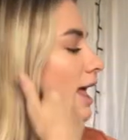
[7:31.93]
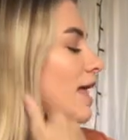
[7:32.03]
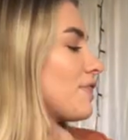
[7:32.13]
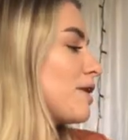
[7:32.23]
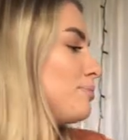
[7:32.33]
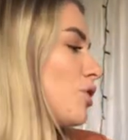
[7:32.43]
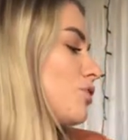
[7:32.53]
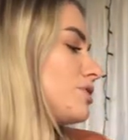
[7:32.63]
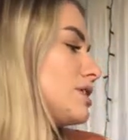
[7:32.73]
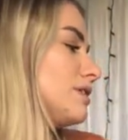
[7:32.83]
And they
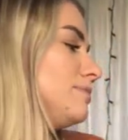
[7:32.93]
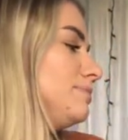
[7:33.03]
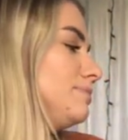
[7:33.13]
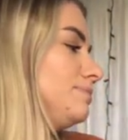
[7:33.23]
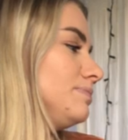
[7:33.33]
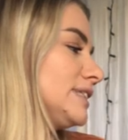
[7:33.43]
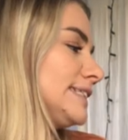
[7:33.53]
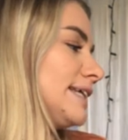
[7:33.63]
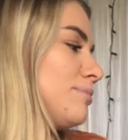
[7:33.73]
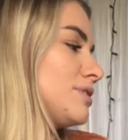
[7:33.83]
both
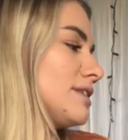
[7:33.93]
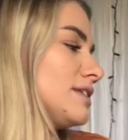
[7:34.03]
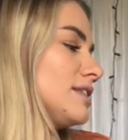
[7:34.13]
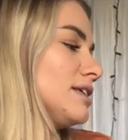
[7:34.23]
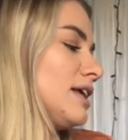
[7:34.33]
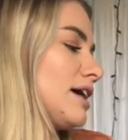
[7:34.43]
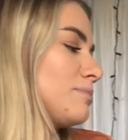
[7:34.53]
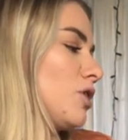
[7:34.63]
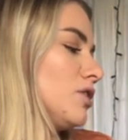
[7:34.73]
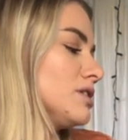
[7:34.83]
stepped into the duck
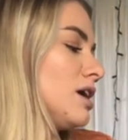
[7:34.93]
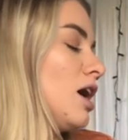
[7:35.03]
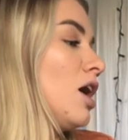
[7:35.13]
pond.